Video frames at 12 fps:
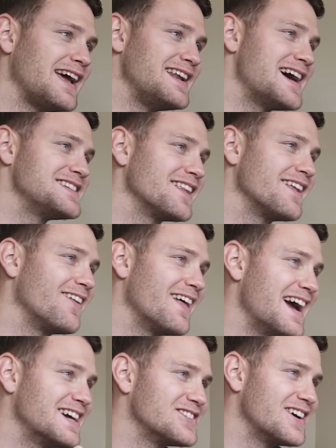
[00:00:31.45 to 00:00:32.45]
And as a little
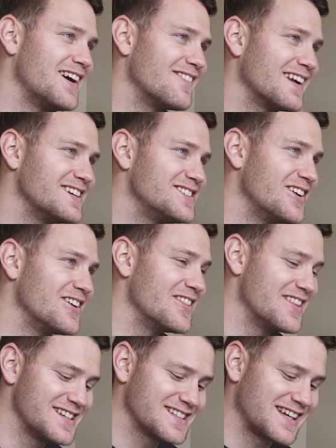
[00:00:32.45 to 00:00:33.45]
extra, I'm gonna show you
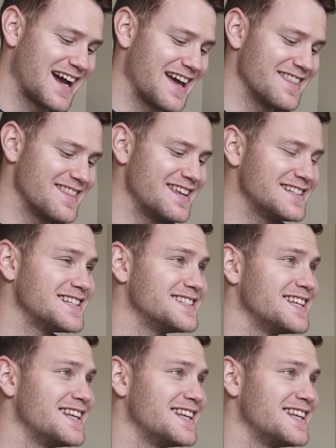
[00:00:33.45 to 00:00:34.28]
this guy. This is